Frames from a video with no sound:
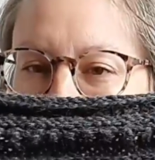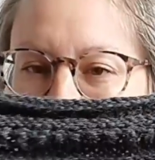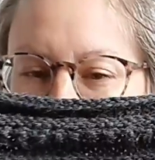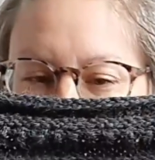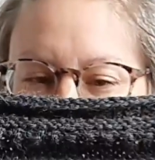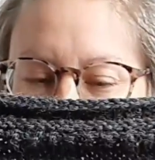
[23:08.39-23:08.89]

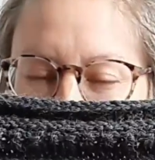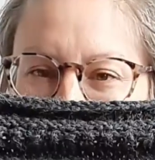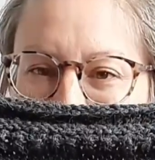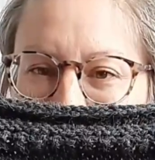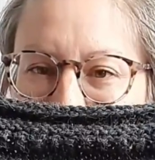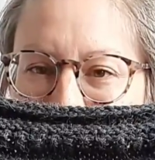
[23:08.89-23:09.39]
I think it's
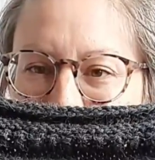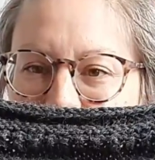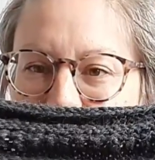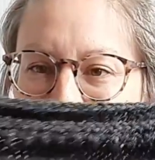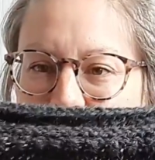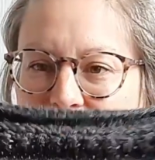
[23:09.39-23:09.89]
going to be a
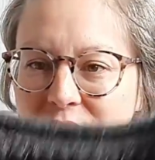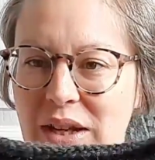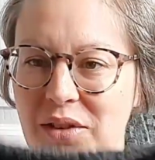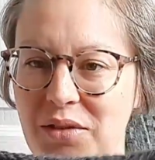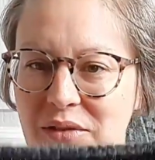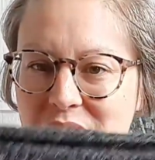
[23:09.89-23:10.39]
lovely,
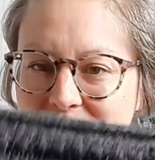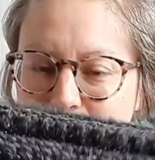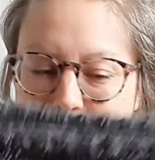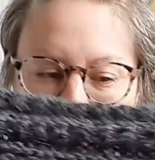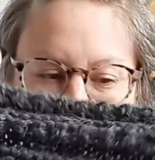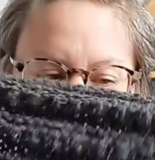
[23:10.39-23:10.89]
lovely
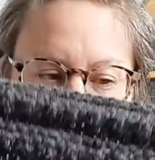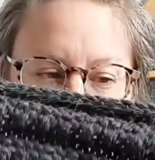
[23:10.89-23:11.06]
sweater on